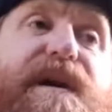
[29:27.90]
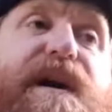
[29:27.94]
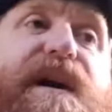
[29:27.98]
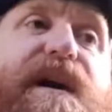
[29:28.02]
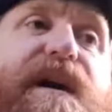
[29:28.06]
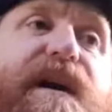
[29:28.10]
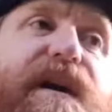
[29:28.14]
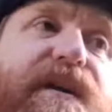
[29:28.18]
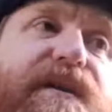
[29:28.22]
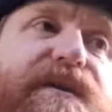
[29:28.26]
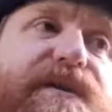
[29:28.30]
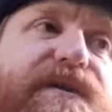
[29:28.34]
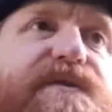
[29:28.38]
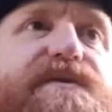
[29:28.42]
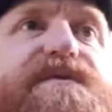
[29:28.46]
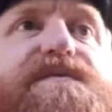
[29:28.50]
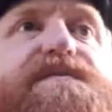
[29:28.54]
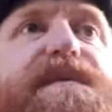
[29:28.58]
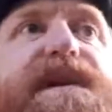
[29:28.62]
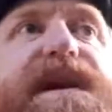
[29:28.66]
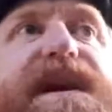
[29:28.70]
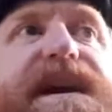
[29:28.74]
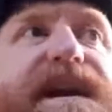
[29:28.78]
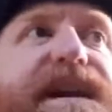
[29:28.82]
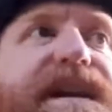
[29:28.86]

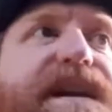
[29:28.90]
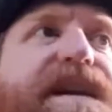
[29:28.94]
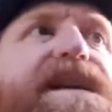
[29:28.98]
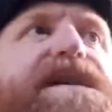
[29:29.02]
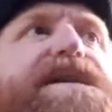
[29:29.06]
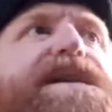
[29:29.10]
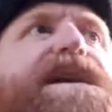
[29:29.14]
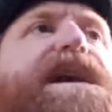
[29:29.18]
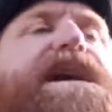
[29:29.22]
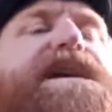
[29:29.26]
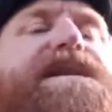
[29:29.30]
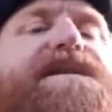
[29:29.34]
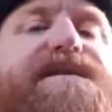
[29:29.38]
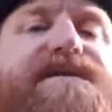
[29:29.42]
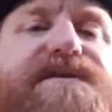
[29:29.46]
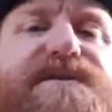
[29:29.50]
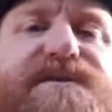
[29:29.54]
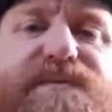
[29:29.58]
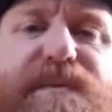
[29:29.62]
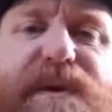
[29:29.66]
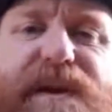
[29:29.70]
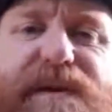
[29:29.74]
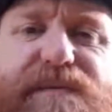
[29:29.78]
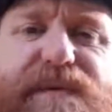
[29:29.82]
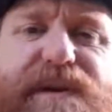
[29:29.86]
Arguably, you know, he
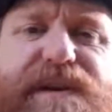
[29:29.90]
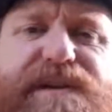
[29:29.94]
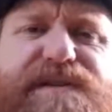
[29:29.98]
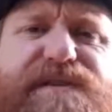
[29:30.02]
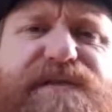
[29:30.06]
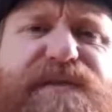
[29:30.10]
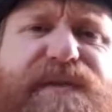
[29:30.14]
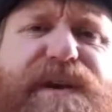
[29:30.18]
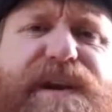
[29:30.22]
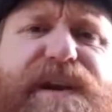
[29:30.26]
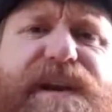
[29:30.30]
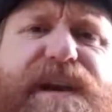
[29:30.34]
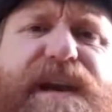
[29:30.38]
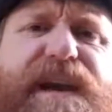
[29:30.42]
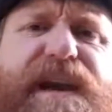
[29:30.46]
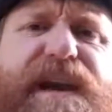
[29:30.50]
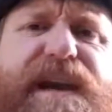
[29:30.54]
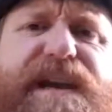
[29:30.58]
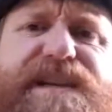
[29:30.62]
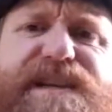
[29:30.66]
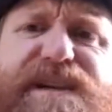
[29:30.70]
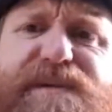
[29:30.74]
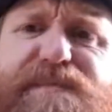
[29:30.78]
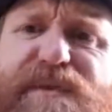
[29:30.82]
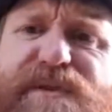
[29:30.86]
wins free
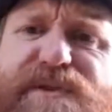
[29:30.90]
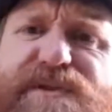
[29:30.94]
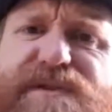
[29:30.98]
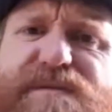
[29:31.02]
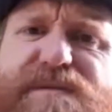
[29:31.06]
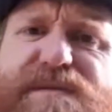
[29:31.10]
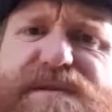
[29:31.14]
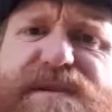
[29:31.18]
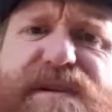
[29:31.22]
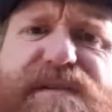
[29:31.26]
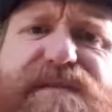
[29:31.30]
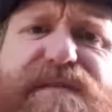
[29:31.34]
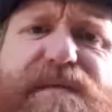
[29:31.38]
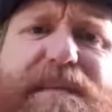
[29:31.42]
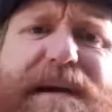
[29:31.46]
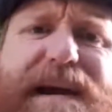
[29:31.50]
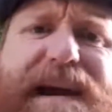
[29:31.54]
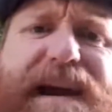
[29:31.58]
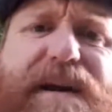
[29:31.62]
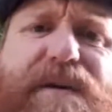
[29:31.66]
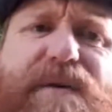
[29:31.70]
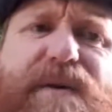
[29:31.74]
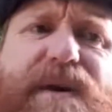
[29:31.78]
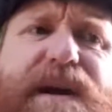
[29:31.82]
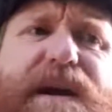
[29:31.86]
kicks, he puts himself
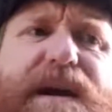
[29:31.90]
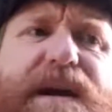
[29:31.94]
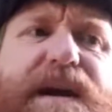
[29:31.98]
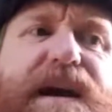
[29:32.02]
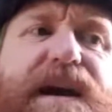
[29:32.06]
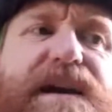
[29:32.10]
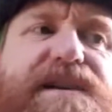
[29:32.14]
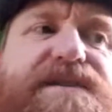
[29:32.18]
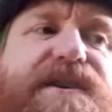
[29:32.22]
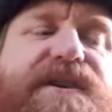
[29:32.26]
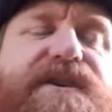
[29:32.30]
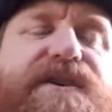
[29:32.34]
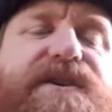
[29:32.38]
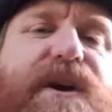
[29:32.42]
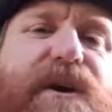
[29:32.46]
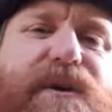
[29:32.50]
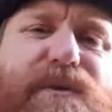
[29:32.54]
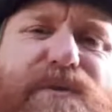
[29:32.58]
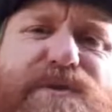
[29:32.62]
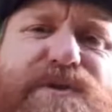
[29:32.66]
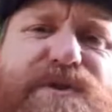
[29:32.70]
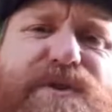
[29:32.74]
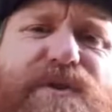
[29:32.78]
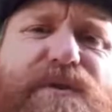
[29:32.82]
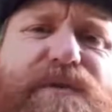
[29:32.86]
about. As a
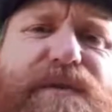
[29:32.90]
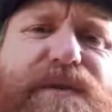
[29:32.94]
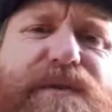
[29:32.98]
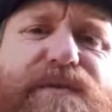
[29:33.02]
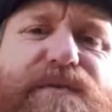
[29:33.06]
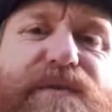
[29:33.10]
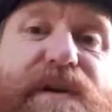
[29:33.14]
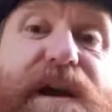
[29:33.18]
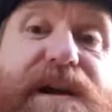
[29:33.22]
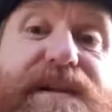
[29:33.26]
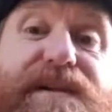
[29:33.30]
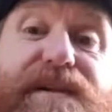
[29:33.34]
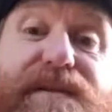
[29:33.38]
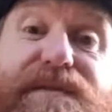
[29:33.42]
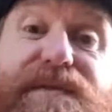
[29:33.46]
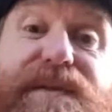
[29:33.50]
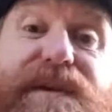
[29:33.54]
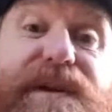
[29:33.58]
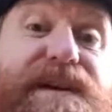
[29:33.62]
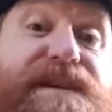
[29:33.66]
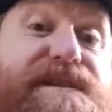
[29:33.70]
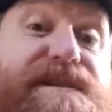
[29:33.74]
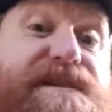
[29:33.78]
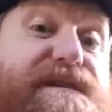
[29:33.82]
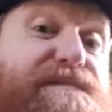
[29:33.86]
goal scoring threat, I don't
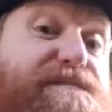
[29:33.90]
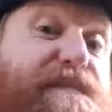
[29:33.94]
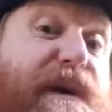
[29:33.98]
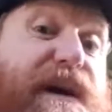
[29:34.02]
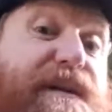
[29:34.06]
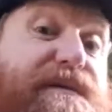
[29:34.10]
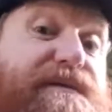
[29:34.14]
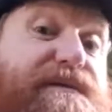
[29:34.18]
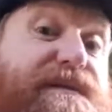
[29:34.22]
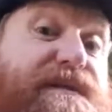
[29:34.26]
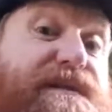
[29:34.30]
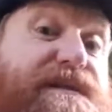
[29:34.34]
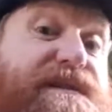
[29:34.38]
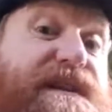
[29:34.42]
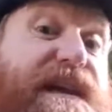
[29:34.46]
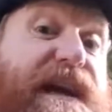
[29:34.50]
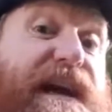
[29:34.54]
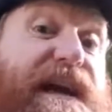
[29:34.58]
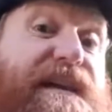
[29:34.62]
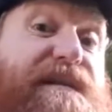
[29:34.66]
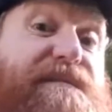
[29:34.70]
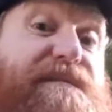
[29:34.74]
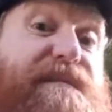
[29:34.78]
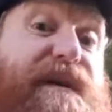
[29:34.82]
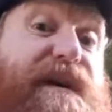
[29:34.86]
think he's as potent as
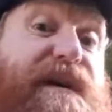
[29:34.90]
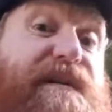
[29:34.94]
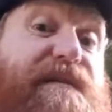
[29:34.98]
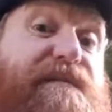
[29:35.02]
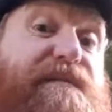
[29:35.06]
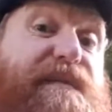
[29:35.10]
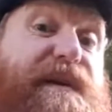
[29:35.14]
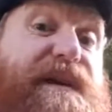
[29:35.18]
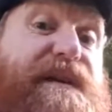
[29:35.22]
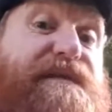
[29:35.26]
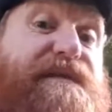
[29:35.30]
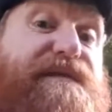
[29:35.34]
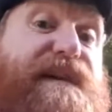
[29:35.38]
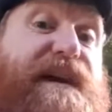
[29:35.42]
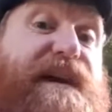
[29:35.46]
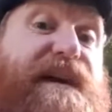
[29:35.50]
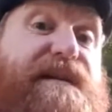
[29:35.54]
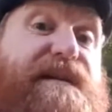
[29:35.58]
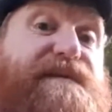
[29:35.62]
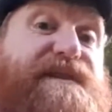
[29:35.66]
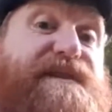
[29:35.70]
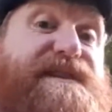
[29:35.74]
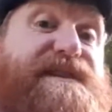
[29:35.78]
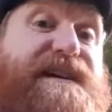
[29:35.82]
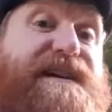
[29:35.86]
Callum might have been if
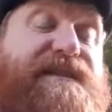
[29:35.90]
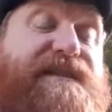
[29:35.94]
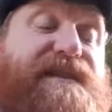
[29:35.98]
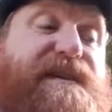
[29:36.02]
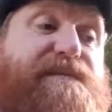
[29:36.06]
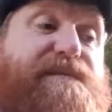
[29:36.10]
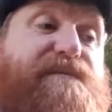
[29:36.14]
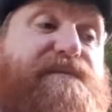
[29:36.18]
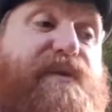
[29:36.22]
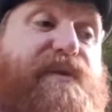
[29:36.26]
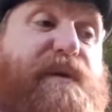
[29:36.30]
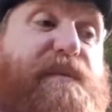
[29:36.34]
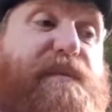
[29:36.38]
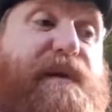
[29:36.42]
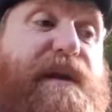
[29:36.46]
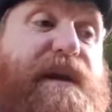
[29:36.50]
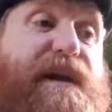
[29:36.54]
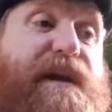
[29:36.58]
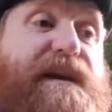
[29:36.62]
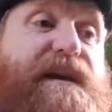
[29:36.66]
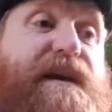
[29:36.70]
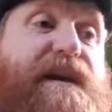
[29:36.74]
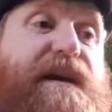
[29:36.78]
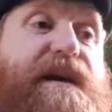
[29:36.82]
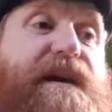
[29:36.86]
Callum had settled in
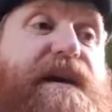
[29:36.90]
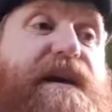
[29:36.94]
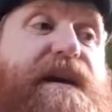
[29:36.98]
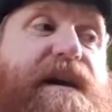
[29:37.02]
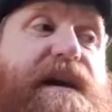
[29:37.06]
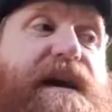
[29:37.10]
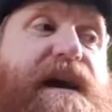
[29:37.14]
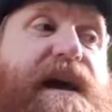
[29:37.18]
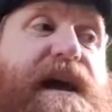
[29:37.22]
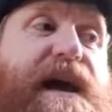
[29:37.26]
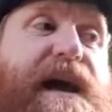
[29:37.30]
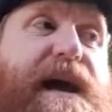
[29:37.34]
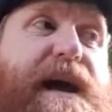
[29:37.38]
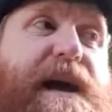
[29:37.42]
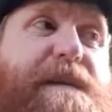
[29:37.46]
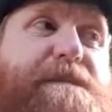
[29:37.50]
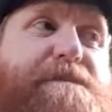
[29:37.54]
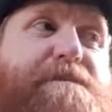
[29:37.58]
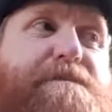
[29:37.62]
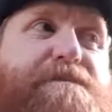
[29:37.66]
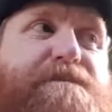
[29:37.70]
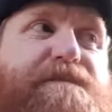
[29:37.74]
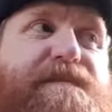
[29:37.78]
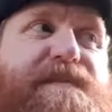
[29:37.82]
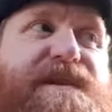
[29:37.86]
properly.
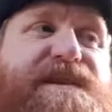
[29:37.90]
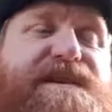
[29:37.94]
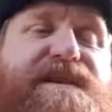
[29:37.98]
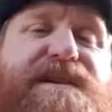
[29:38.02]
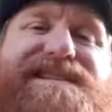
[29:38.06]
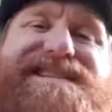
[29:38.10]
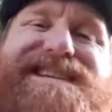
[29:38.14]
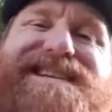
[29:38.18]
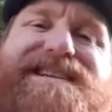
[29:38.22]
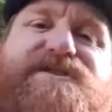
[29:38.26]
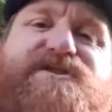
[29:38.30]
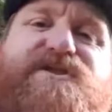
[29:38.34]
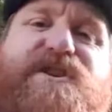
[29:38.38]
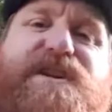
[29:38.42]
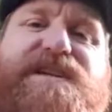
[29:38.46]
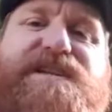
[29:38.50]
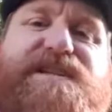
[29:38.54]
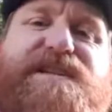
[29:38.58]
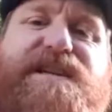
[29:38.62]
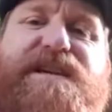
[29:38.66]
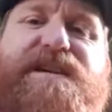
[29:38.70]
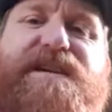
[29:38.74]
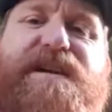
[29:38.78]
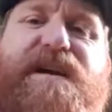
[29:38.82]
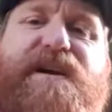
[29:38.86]
So it's
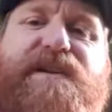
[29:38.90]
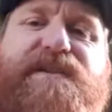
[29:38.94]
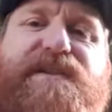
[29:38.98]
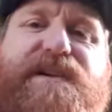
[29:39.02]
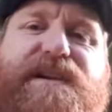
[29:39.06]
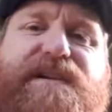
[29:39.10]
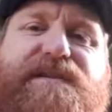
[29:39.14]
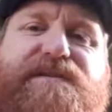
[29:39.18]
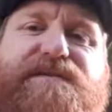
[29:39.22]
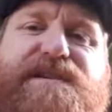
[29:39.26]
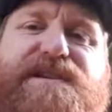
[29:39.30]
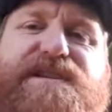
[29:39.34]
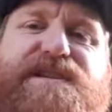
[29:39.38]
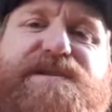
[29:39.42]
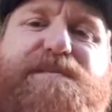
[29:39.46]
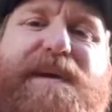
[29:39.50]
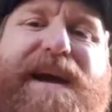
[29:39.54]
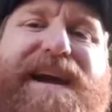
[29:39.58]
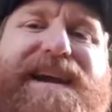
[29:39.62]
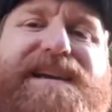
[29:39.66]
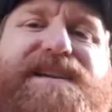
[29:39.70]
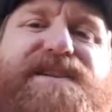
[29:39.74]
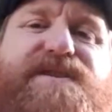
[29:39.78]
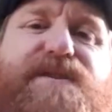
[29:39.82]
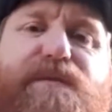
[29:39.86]
interesting. You know, I think there is
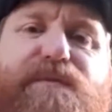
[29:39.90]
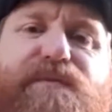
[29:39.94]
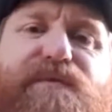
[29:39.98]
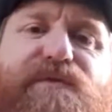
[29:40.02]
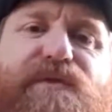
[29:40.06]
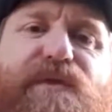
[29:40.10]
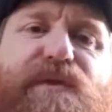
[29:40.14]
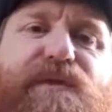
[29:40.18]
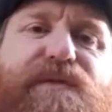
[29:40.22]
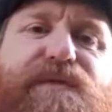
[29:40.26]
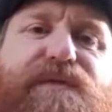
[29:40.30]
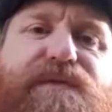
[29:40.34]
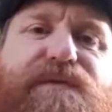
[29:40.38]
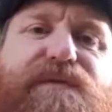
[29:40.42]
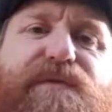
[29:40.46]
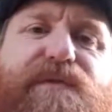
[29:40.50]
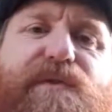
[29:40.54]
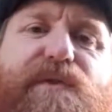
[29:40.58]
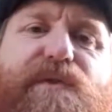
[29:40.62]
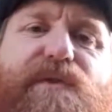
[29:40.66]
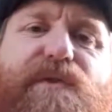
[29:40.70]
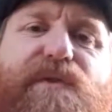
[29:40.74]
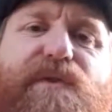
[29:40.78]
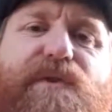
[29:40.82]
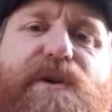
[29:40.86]
space up front
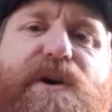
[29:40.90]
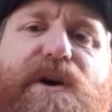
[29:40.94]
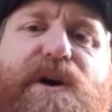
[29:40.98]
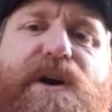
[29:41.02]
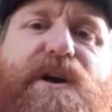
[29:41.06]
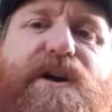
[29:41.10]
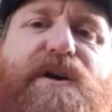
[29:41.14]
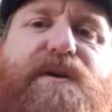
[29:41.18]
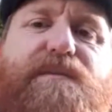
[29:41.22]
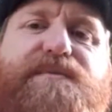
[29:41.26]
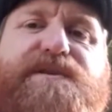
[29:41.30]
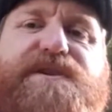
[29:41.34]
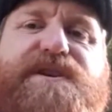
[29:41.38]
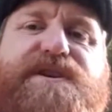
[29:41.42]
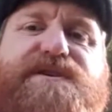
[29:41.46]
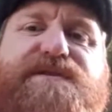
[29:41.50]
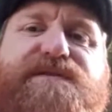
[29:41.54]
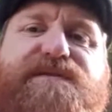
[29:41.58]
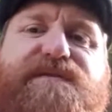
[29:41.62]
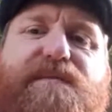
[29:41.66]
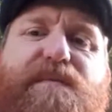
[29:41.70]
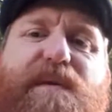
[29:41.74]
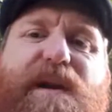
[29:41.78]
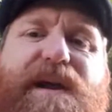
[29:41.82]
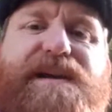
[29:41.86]
for
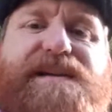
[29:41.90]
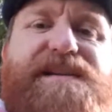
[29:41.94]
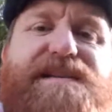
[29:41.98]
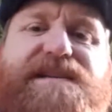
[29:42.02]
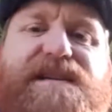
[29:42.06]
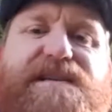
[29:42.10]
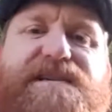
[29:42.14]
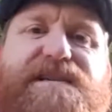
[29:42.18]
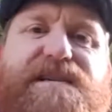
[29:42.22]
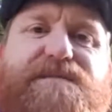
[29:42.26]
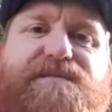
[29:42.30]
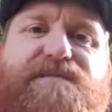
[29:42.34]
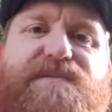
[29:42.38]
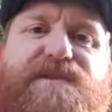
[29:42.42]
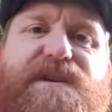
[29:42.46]
competition for places.